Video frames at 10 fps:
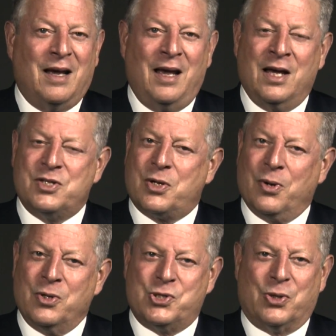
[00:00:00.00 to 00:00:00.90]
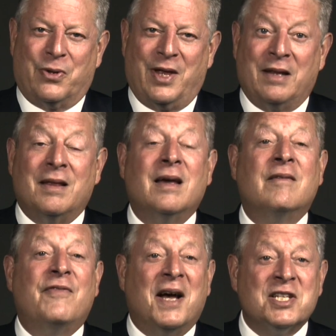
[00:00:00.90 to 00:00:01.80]
it's crucial that the
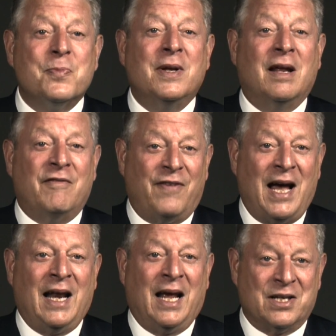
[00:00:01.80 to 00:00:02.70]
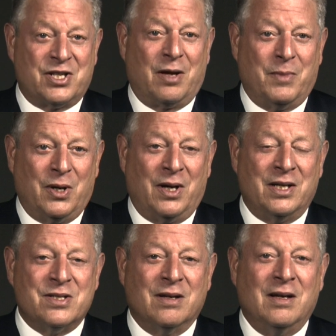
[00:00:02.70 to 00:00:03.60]
investment and finance
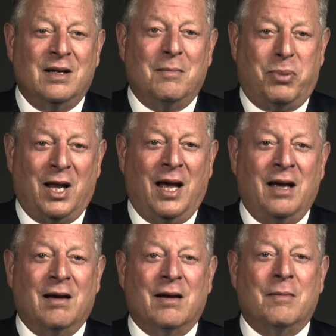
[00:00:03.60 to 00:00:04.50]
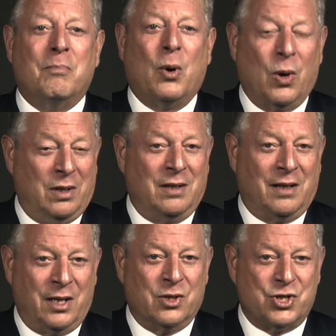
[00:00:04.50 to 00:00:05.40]
communities play an important
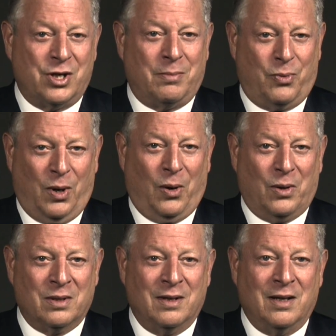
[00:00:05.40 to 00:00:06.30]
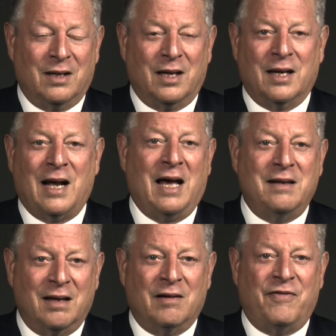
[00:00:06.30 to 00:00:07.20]
leadership role in
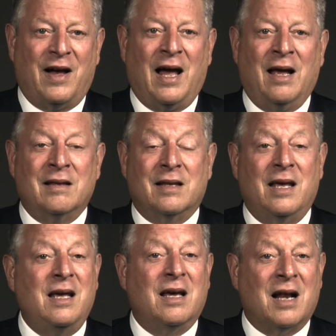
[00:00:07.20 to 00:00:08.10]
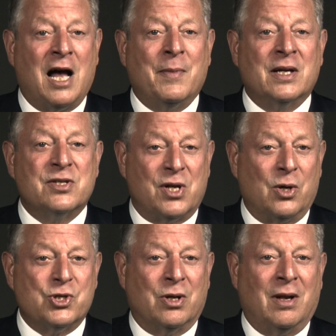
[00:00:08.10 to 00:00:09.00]
identifying the economic,
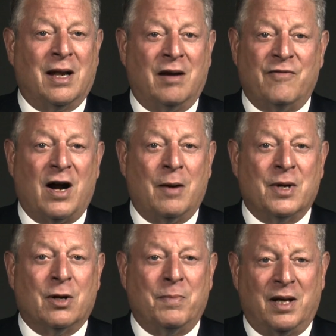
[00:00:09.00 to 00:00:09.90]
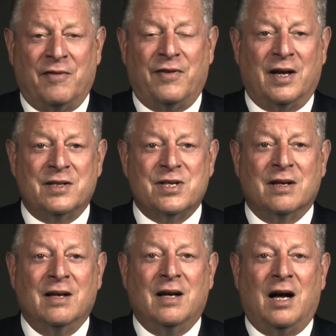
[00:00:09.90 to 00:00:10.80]
social, and environmental benefits
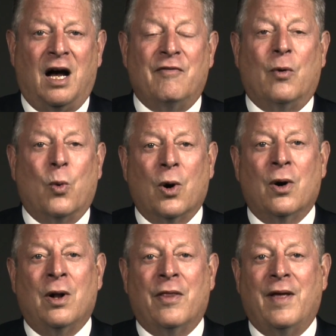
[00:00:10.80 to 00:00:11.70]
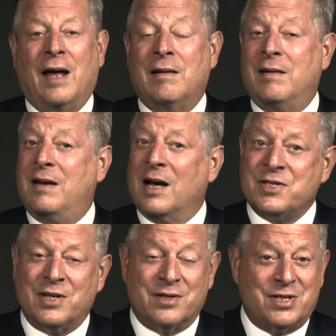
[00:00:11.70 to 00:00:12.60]
of a world that
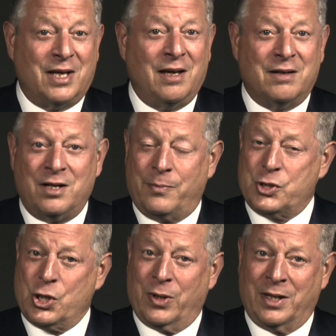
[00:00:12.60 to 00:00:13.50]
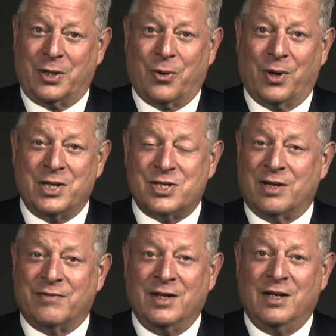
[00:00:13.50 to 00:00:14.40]
doesn't see a temperature increase of
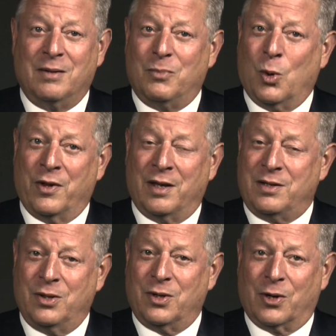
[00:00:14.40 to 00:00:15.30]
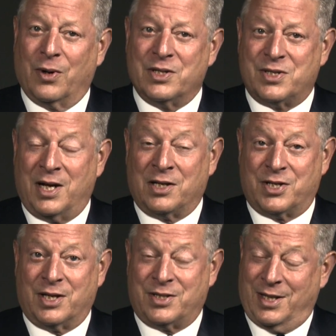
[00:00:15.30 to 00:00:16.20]
more than 2 degrees
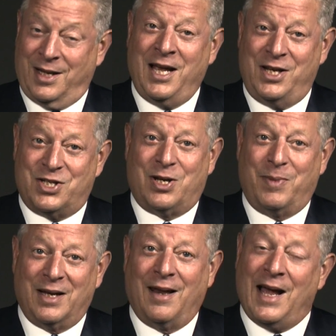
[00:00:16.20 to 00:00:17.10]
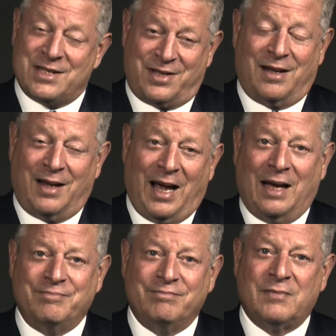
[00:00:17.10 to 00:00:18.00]
Celsius. It needs to be less than that.
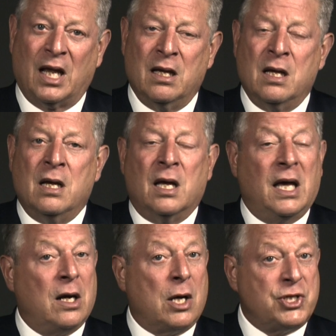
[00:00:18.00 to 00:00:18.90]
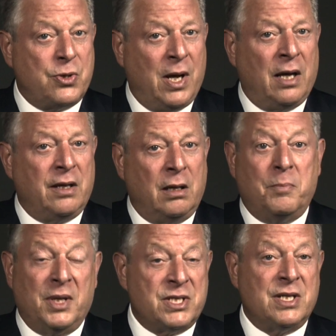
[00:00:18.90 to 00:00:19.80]
In Australia,
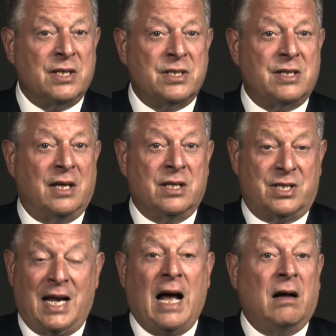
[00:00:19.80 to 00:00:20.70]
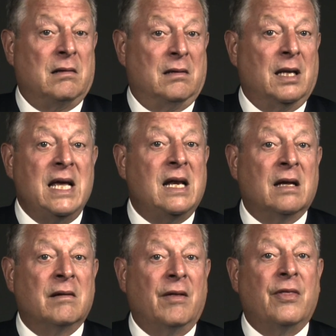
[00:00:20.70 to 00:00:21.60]
business is now
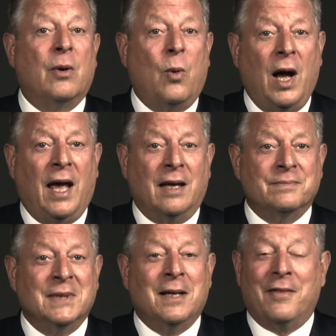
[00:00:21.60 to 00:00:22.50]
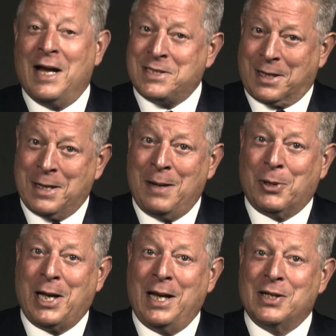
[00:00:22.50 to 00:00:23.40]
leading the way. That's a
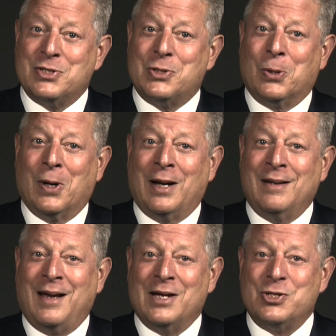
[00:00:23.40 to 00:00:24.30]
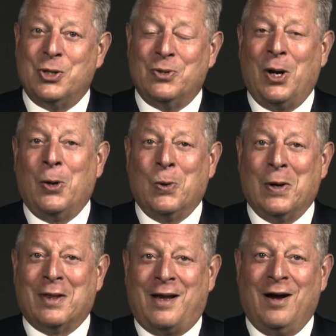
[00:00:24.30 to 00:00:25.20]
complicated story, as you know, where
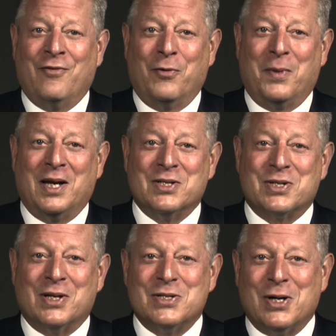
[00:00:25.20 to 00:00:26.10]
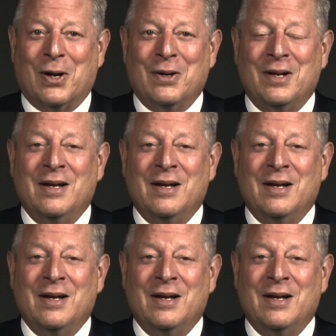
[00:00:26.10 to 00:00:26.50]
the government is concerned.